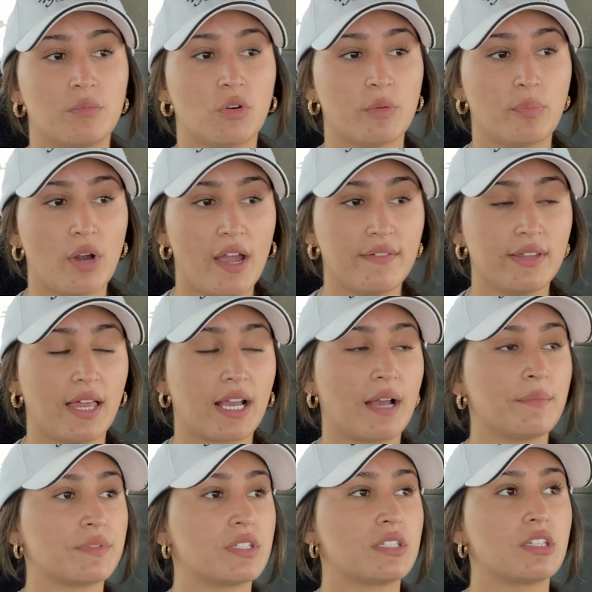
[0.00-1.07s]
more private like
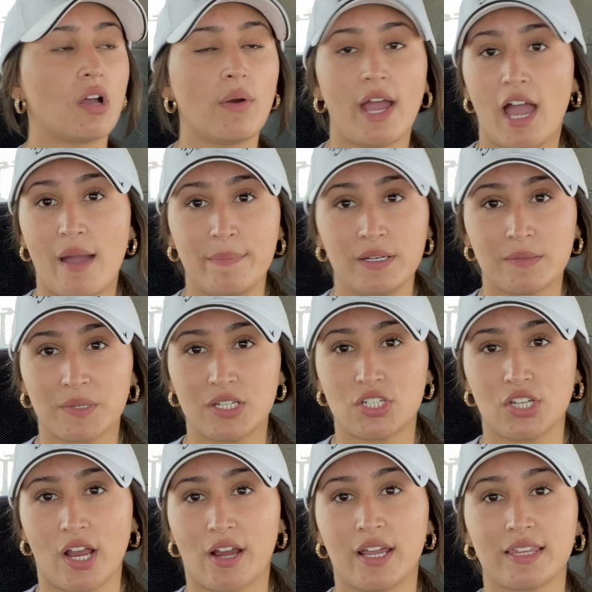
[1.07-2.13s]
I'm so happy to be
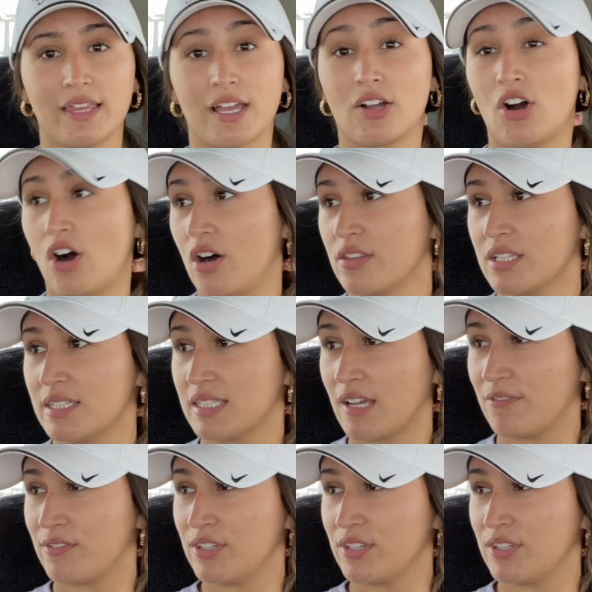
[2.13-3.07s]
sharing like all this stuff